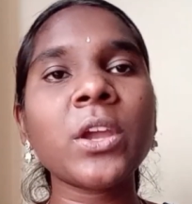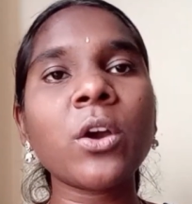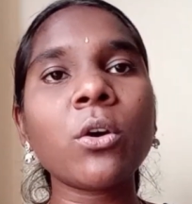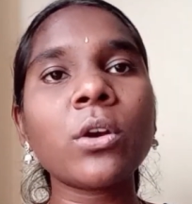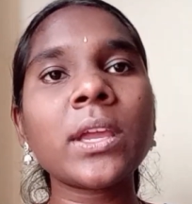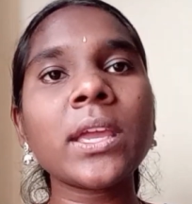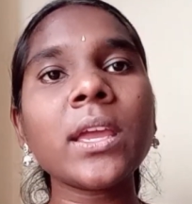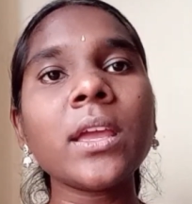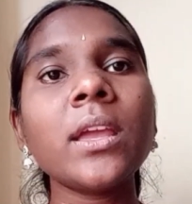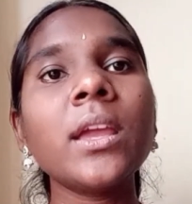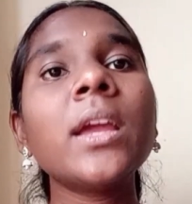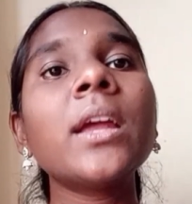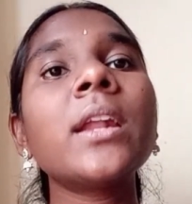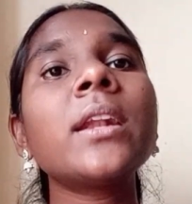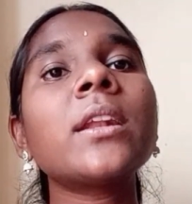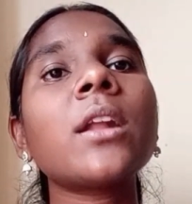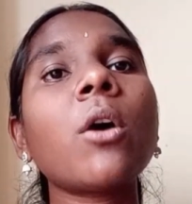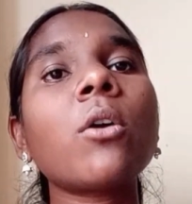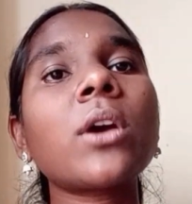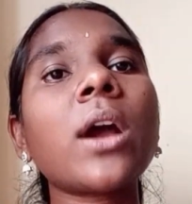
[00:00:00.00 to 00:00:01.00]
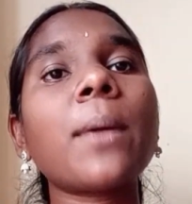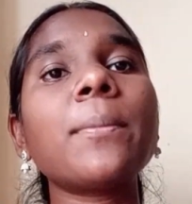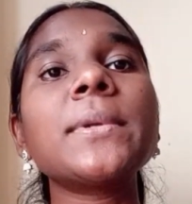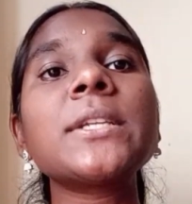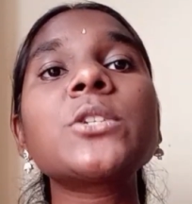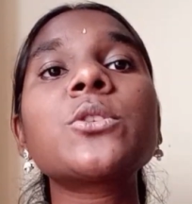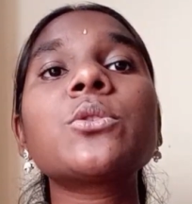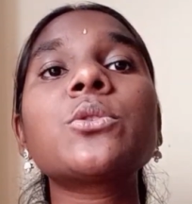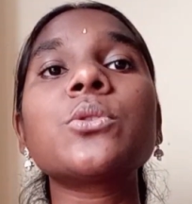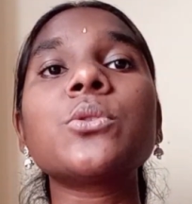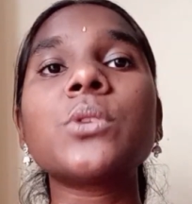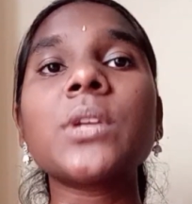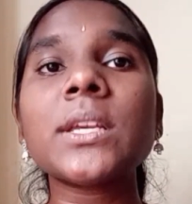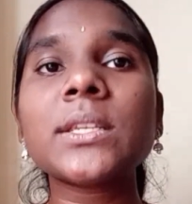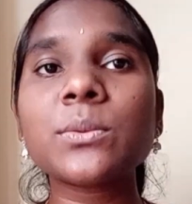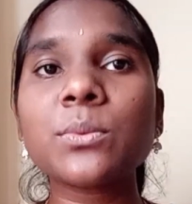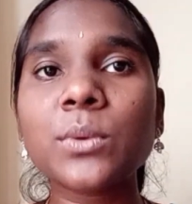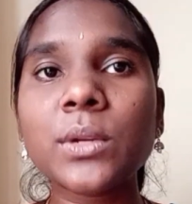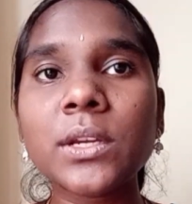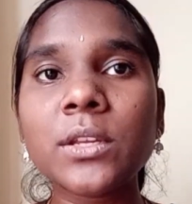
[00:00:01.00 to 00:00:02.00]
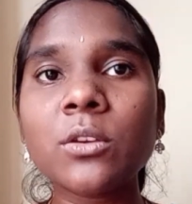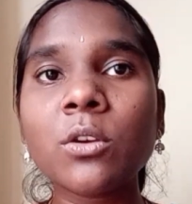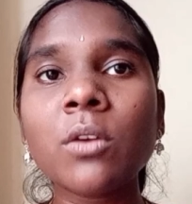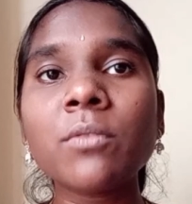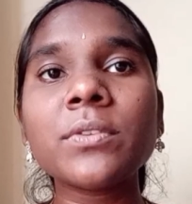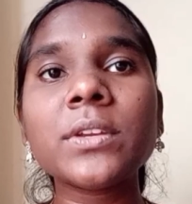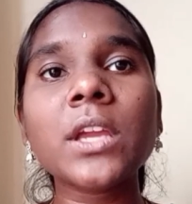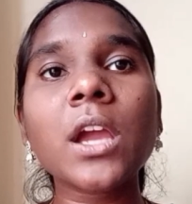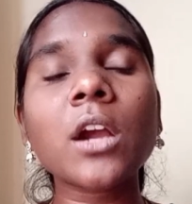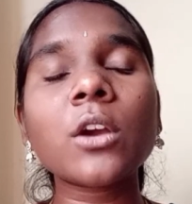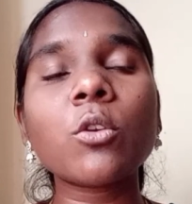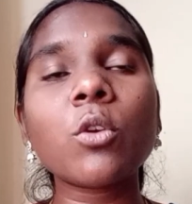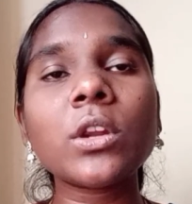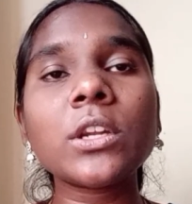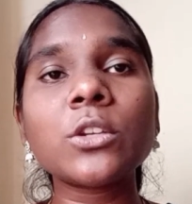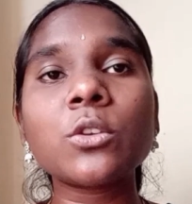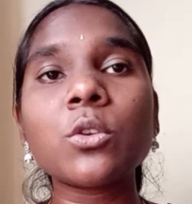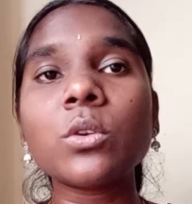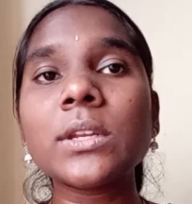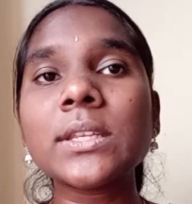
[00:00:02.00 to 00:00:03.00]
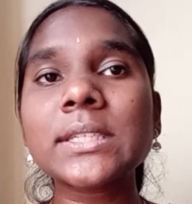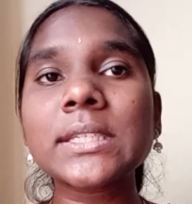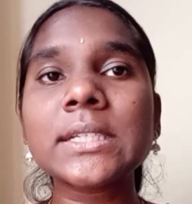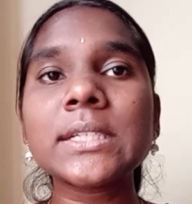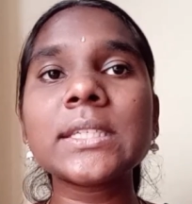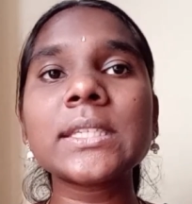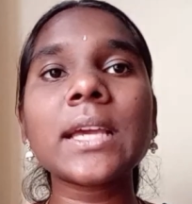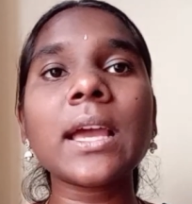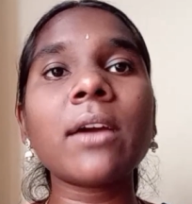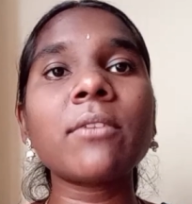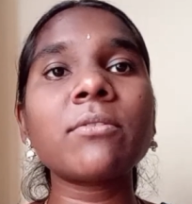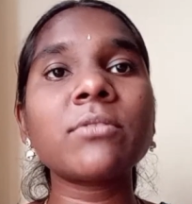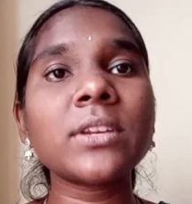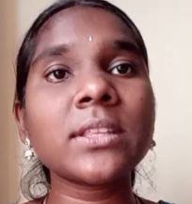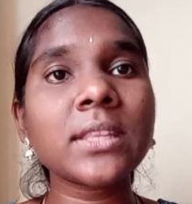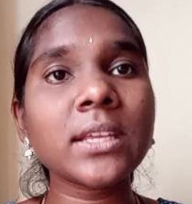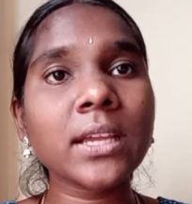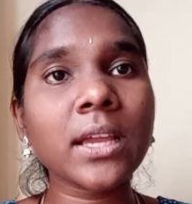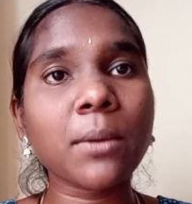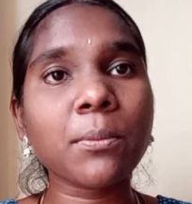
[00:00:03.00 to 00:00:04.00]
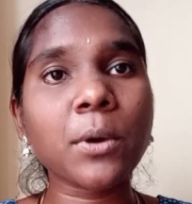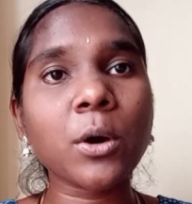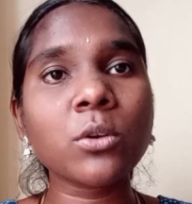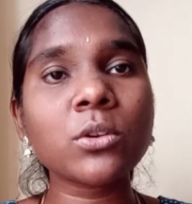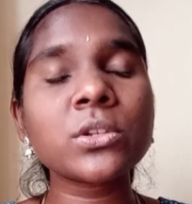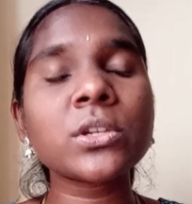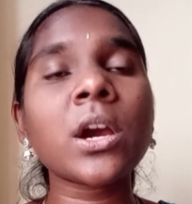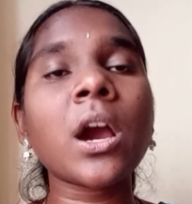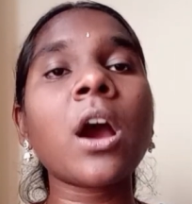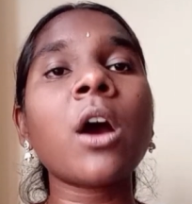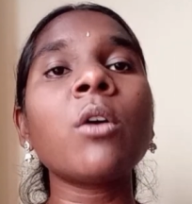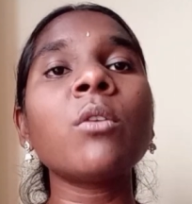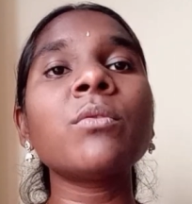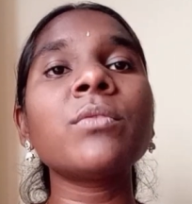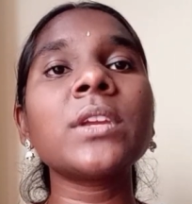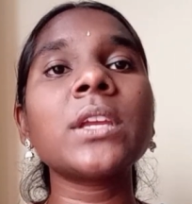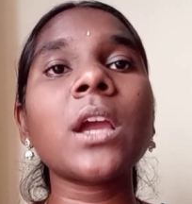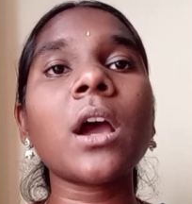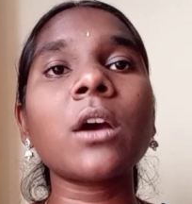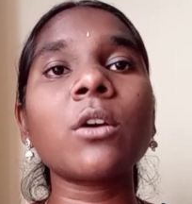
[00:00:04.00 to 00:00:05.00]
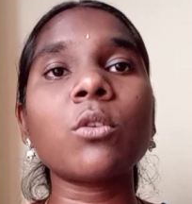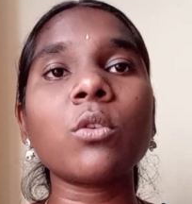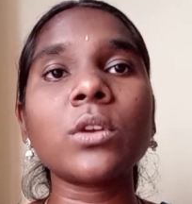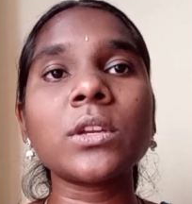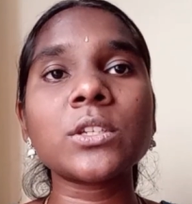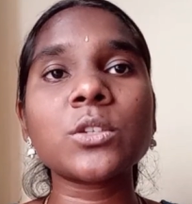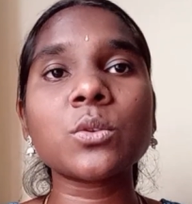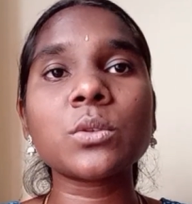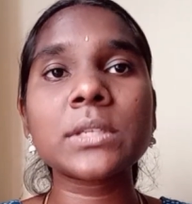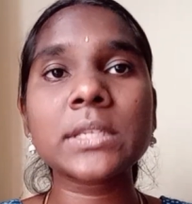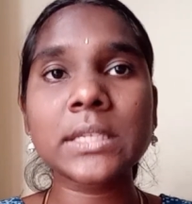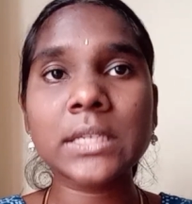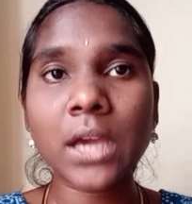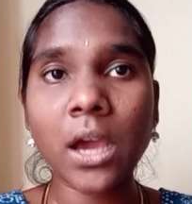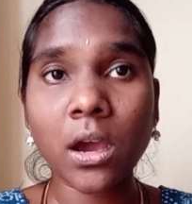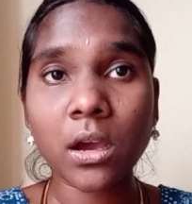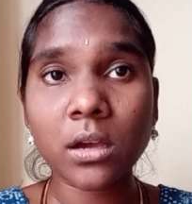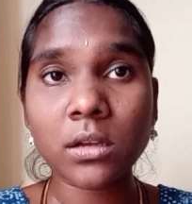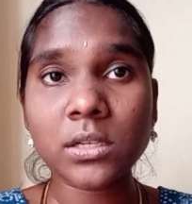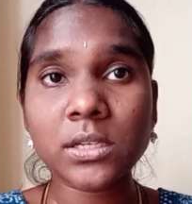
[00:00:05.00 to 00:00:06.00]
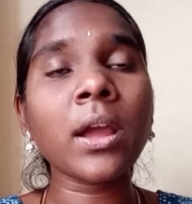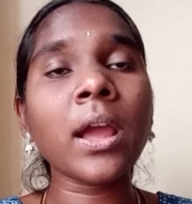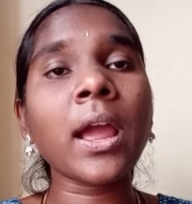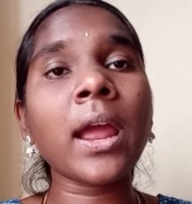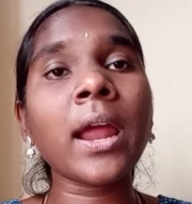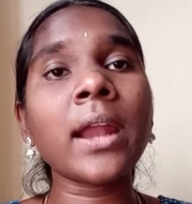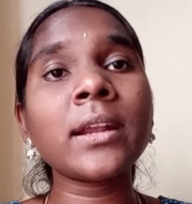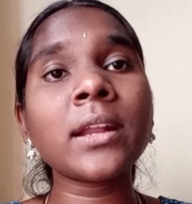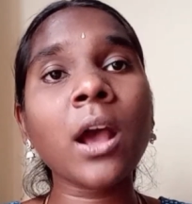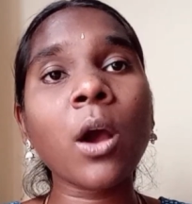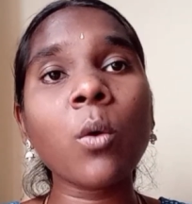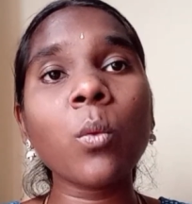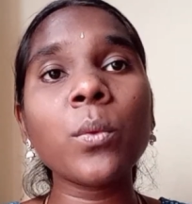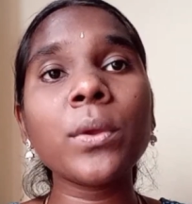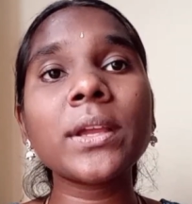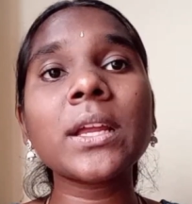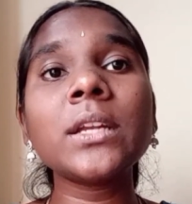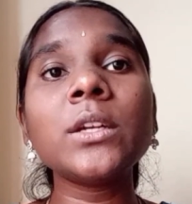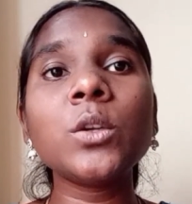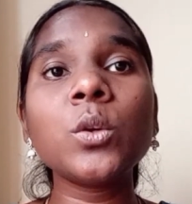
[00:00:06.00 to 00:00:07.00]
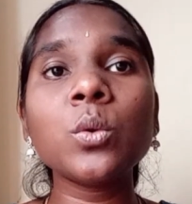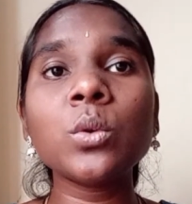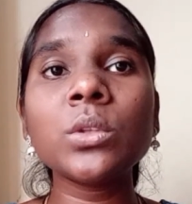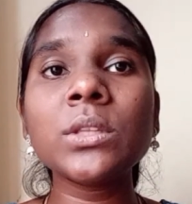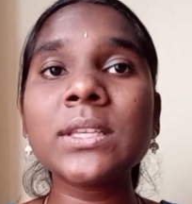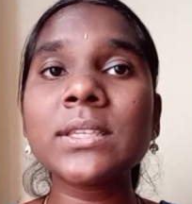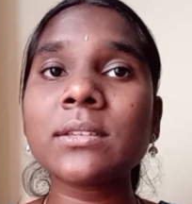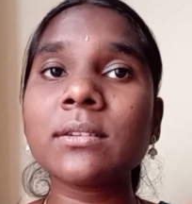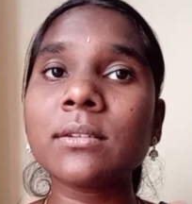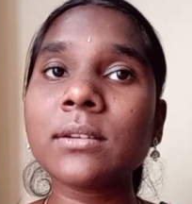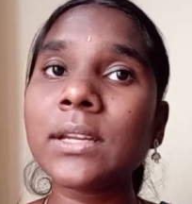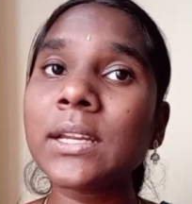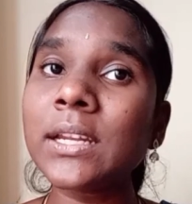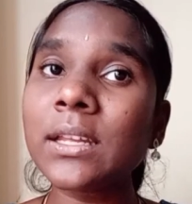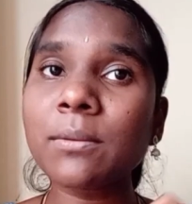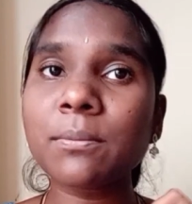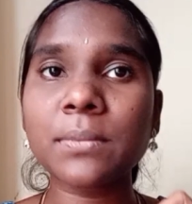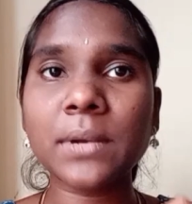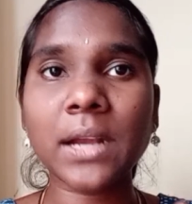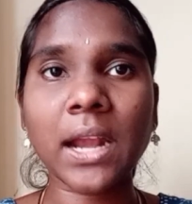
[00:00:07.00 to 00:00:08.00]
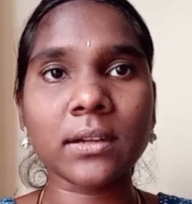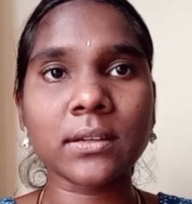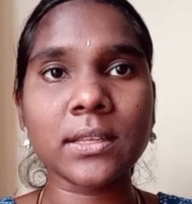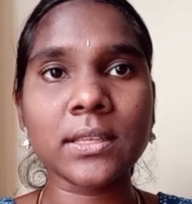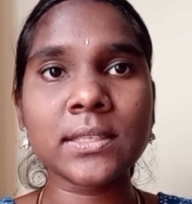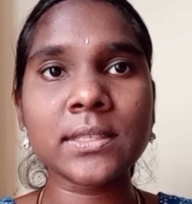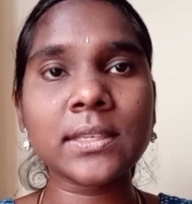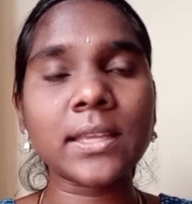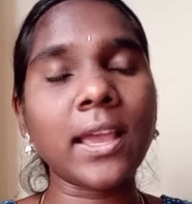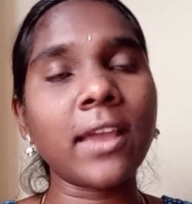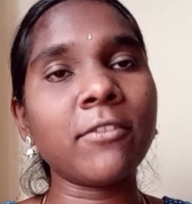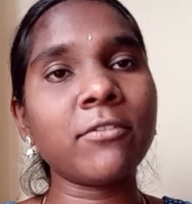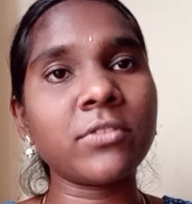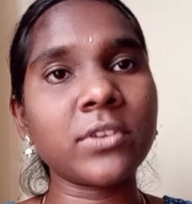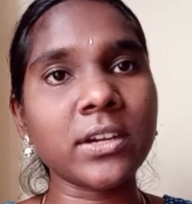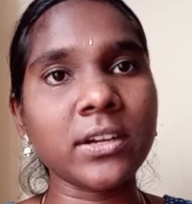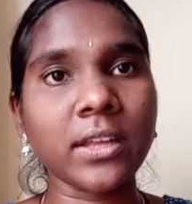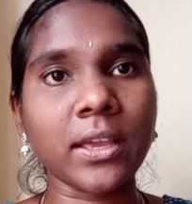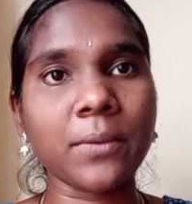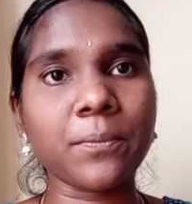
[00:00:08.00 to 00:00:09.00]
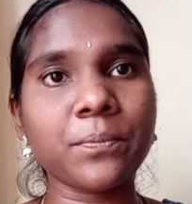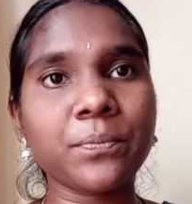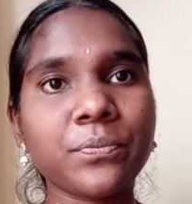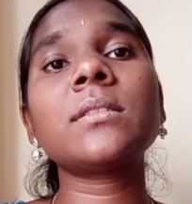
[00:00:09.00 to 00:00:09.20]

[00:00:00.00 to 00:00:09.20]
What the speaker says: Okay, now coming to today's video, we are going to discuss everything about how we are going to start and how we can do this reading practice every day.